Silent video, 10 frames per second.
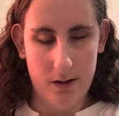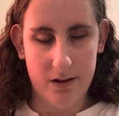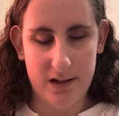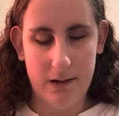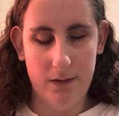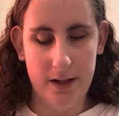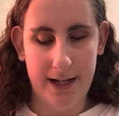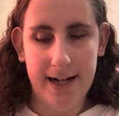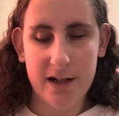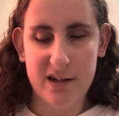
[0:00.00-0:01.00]
7,
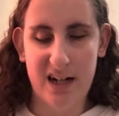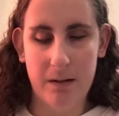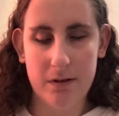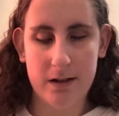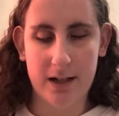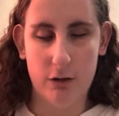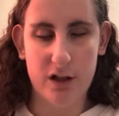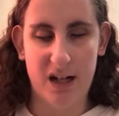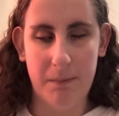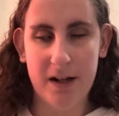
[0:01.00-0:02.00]
8 times to go to
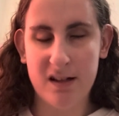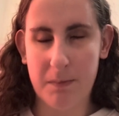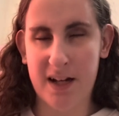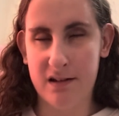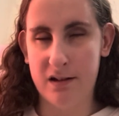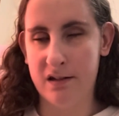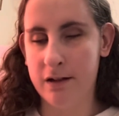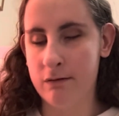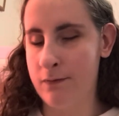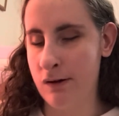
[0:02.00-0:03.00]
topics because it does
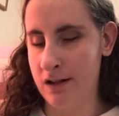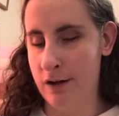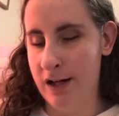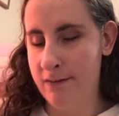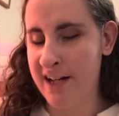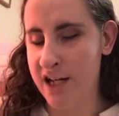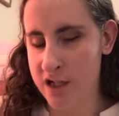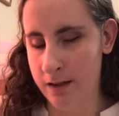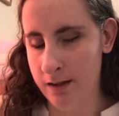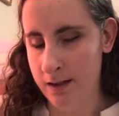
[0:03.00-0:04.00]
use first letter
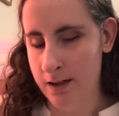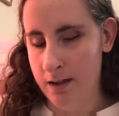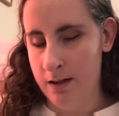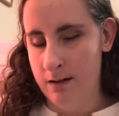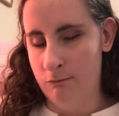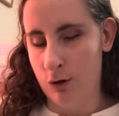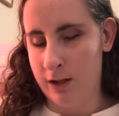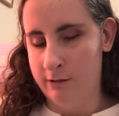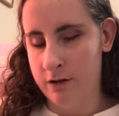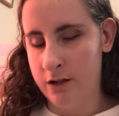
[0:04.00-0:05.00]
navigation. We'll
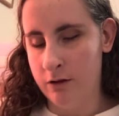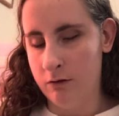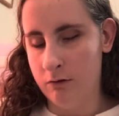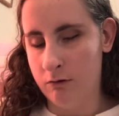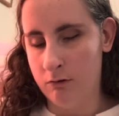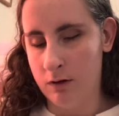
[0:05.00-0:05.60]
go to